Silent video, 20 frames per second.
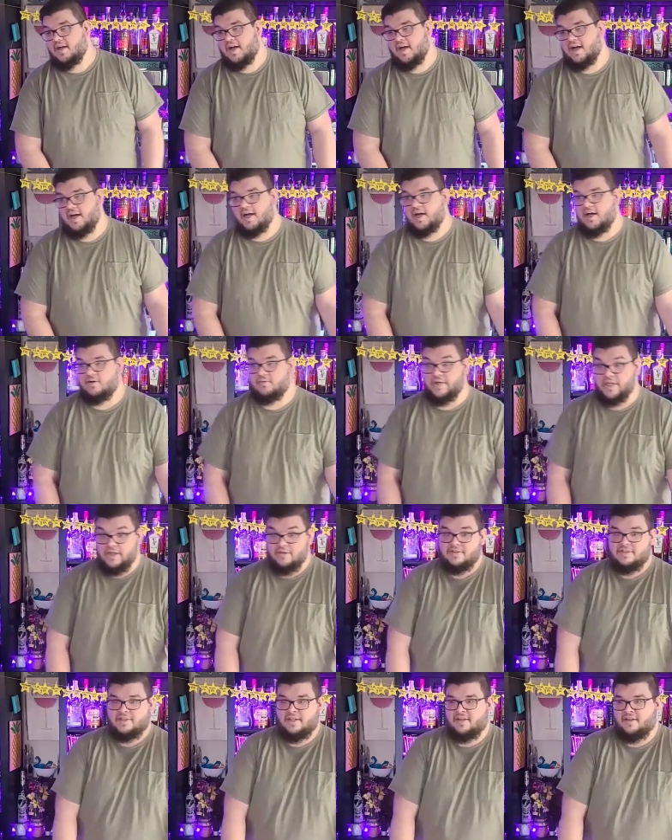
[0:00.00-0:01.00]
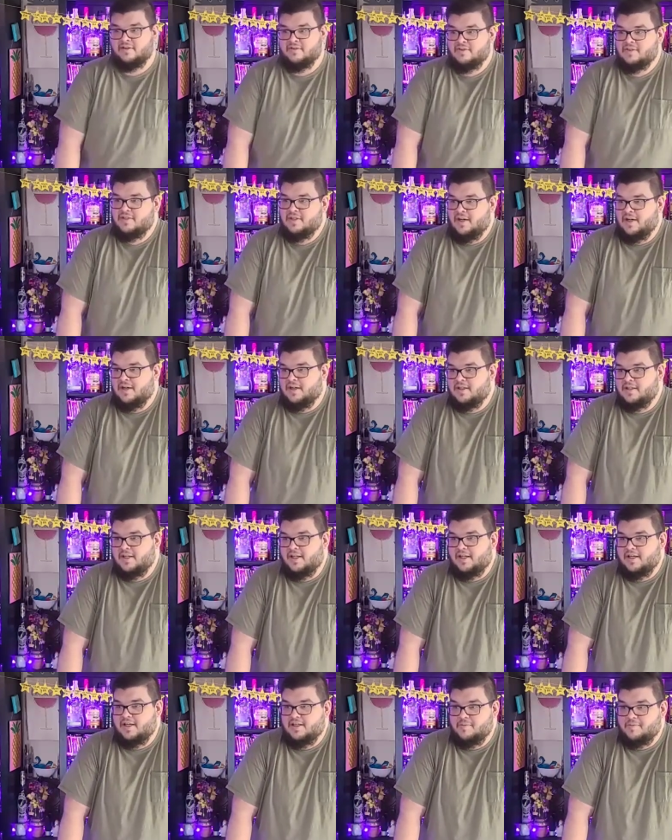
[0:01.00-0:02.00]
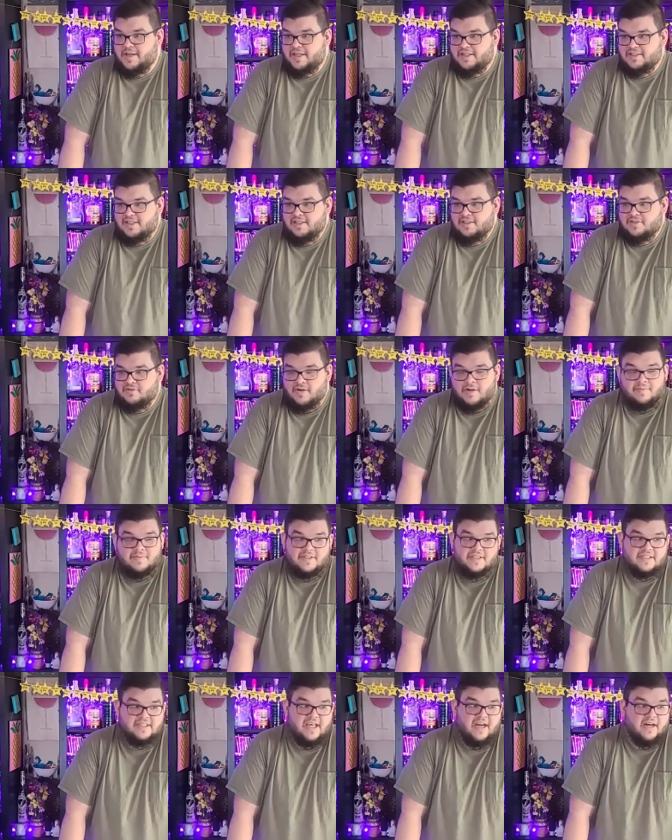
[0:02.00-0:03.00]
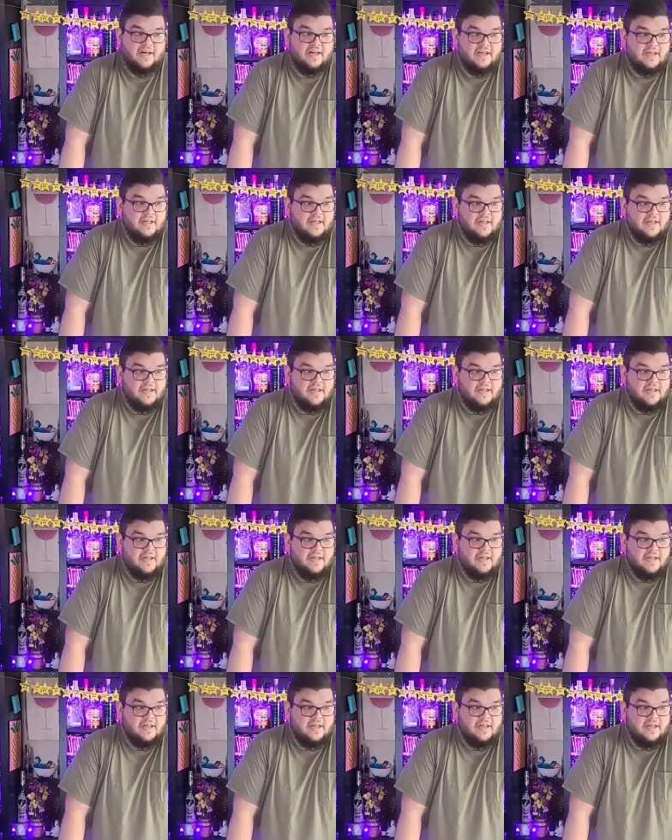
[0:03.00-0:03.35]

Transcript: uh, we used to use on the, the PC streams is there.